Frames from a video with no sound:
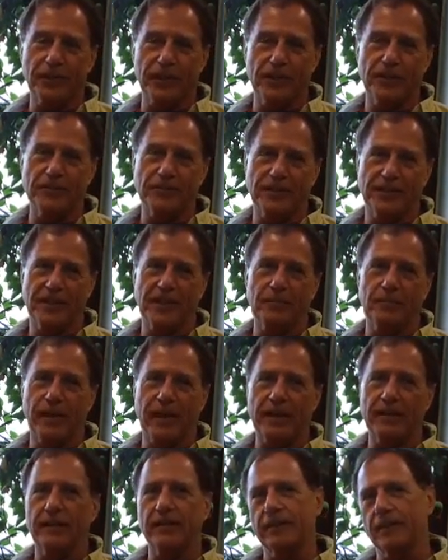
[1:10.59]
years and come
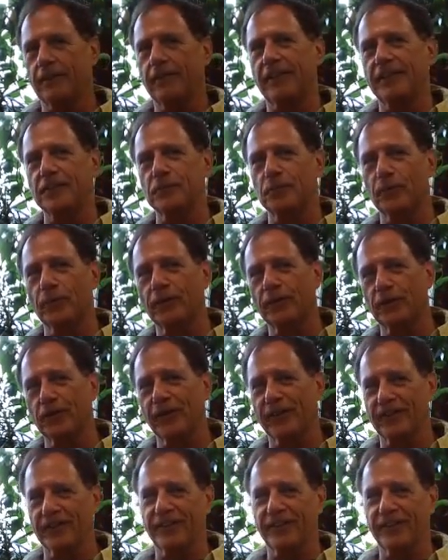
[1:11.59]
back and look at the things we're doing.